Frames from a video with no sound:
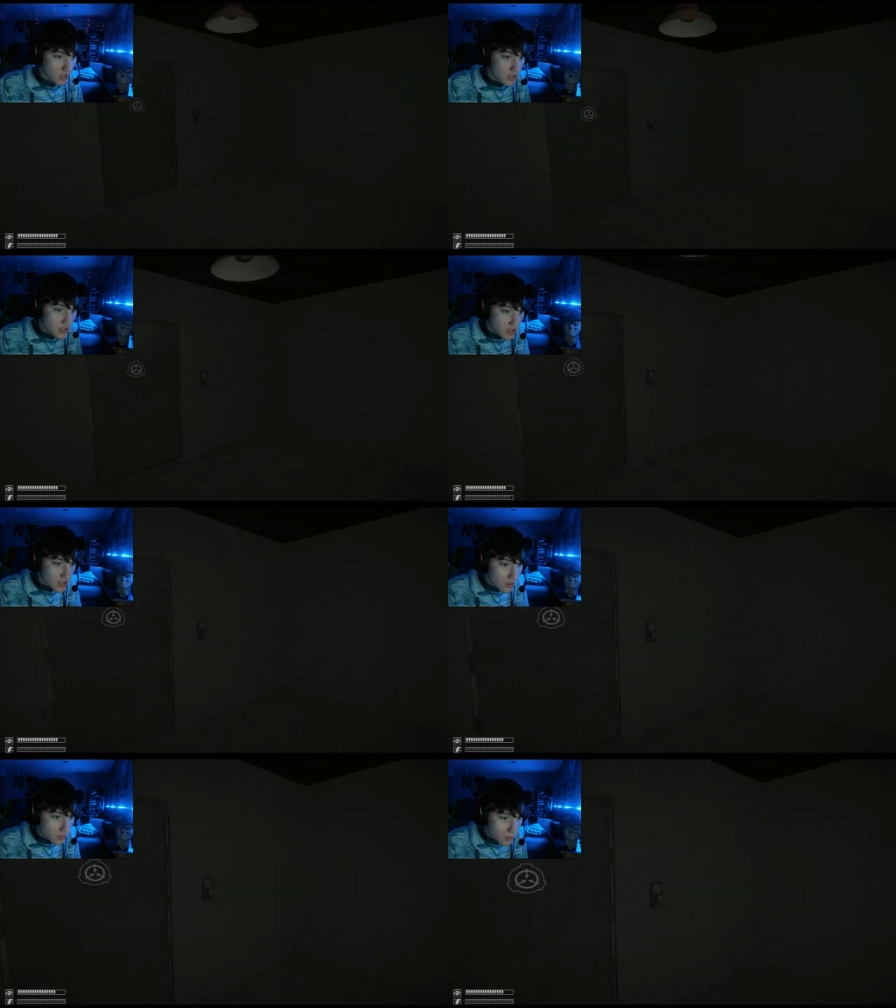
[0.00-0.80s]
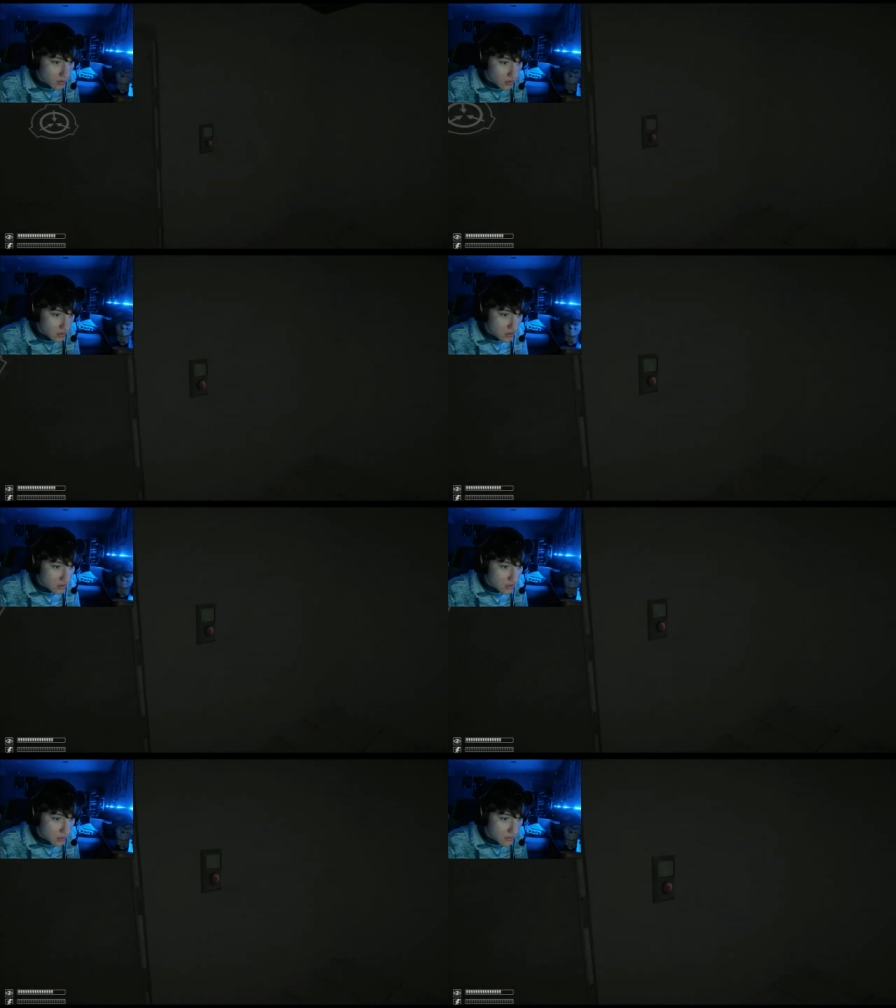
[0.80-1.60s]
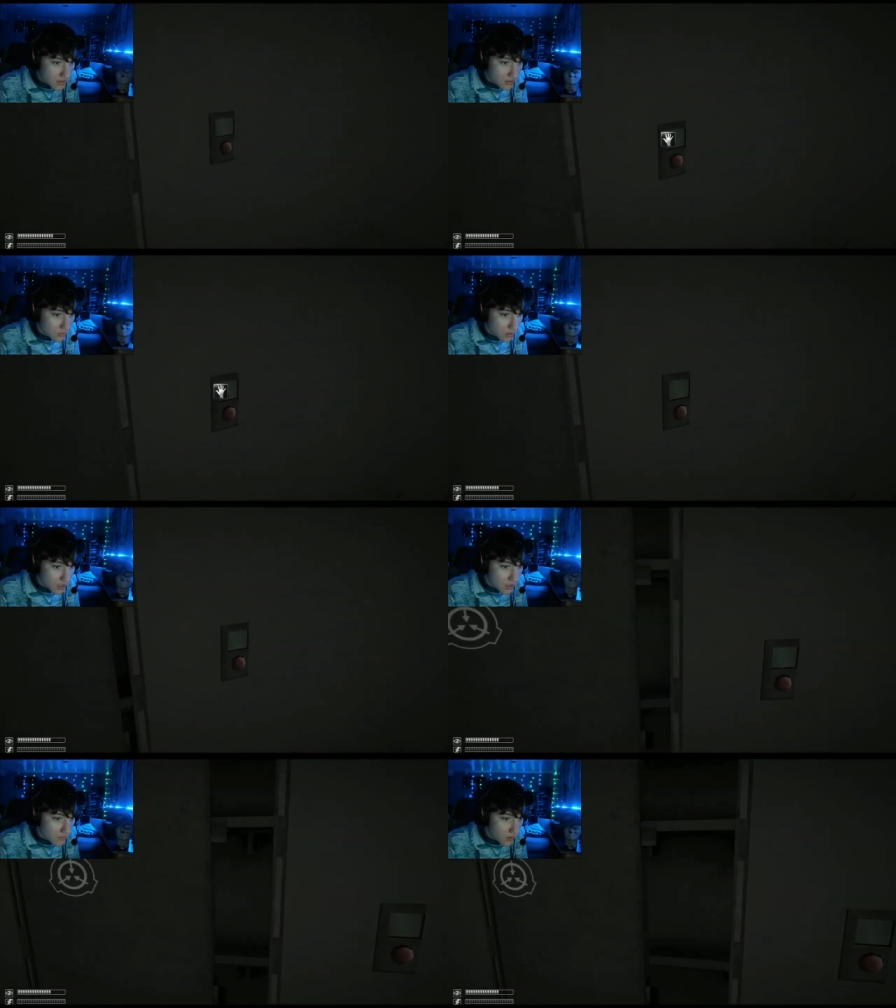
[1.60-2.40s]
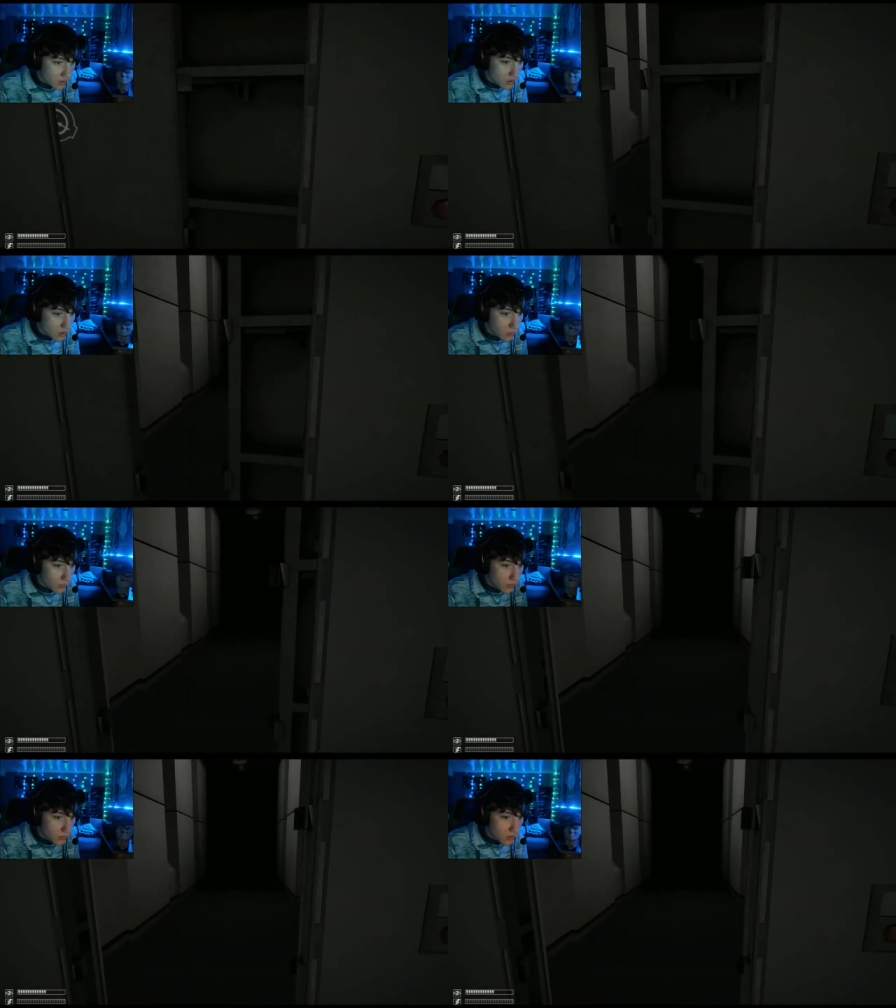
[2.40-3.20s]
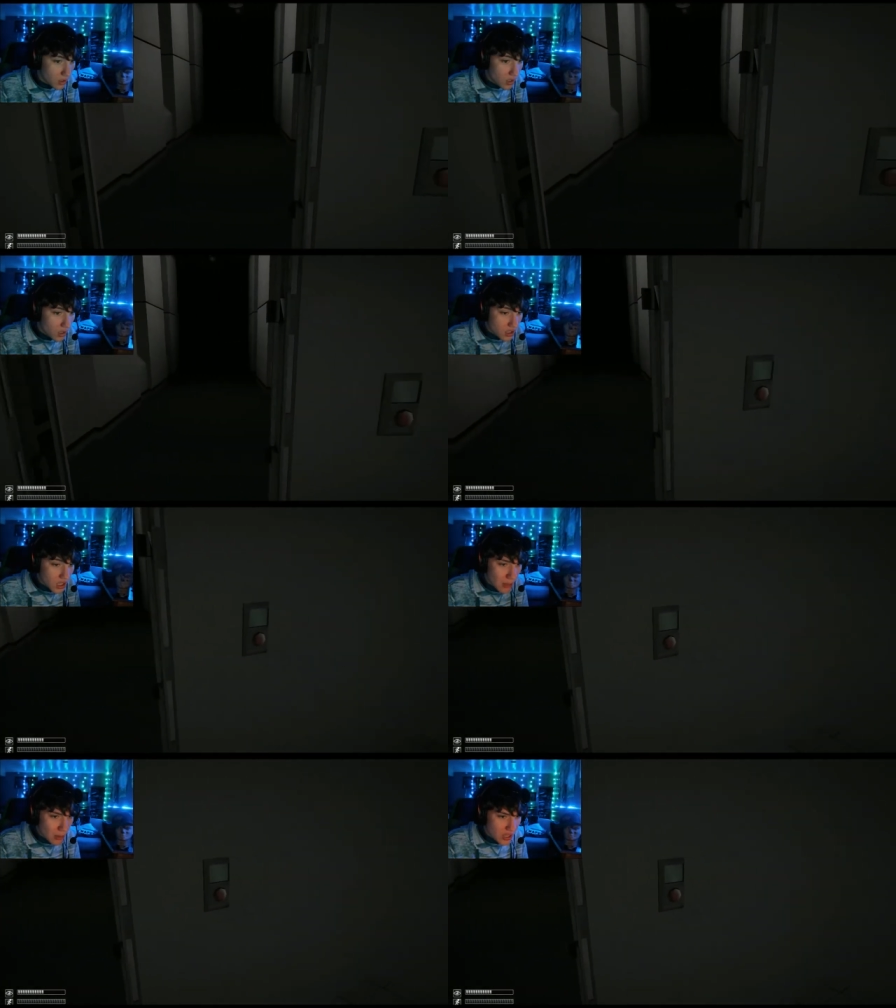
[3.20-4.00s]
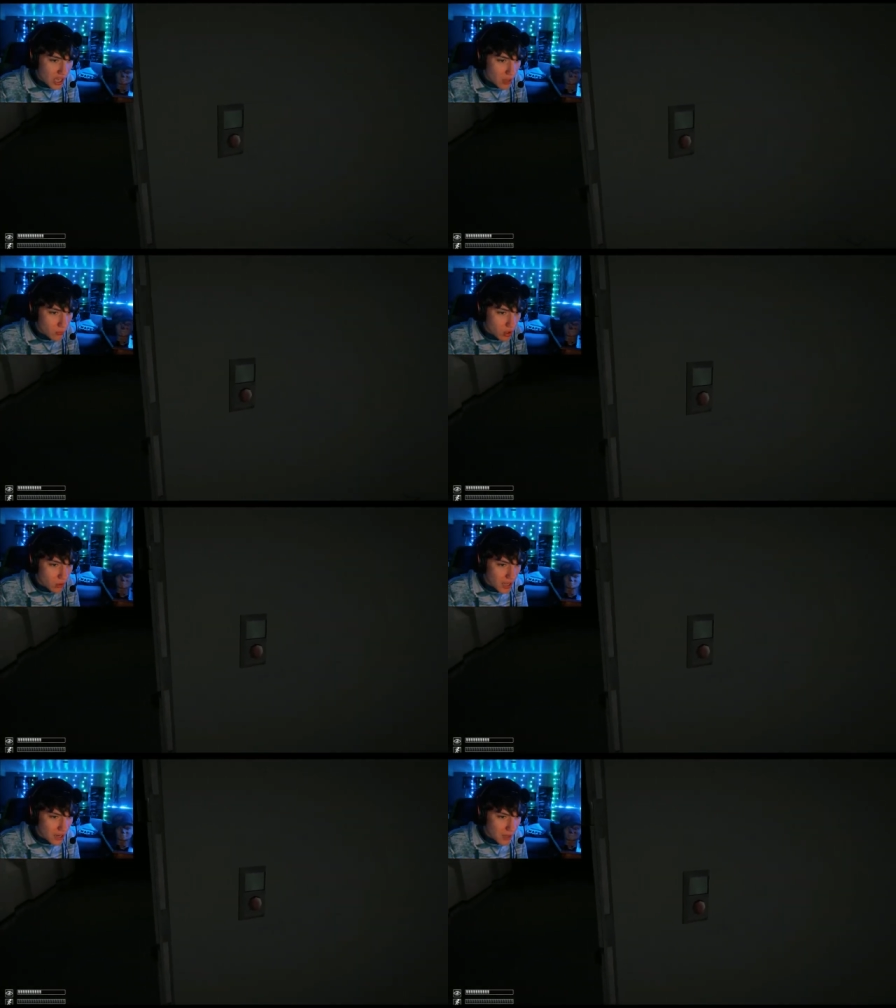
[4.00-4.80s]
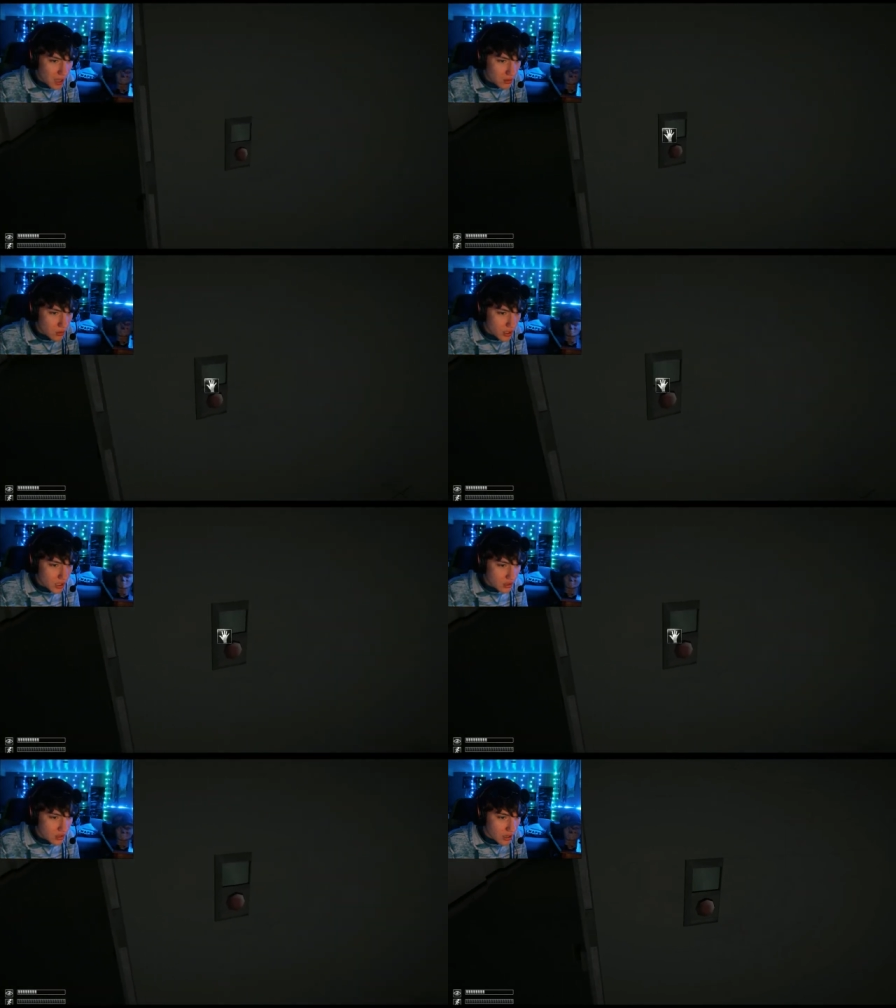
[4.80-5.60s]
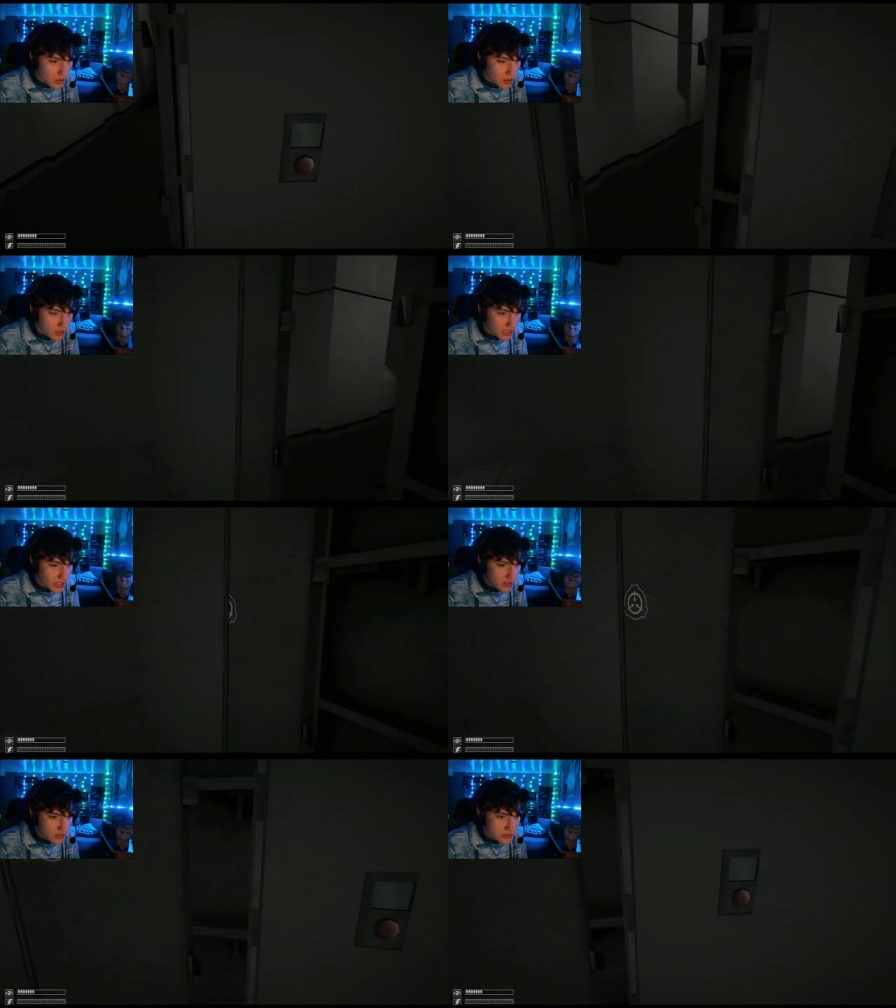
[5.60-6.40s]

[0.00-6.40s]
Is he going to be there the same exact way if I, like... Yeah, okay, well, I'm not going there again.